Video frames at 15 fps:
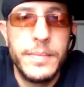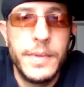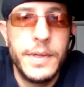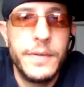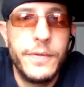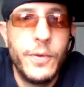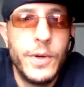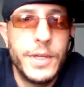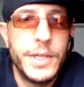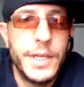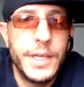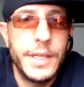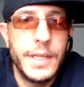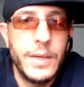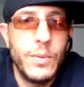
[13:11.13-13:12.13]

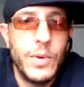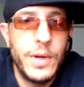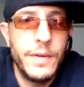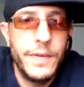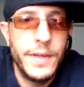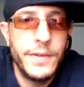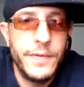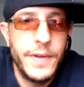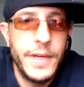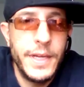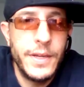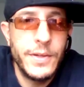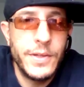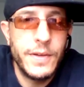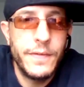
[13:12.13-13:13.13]
Unfortunately, one of his
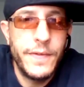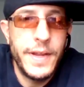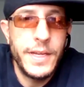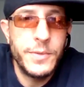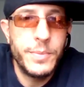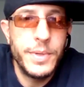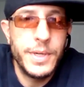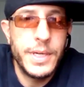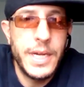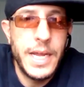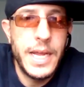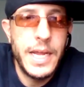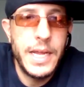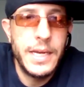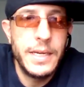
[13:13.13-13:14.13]
videos on Facebook
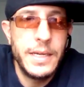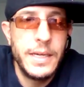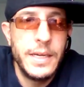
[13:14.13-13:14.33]
got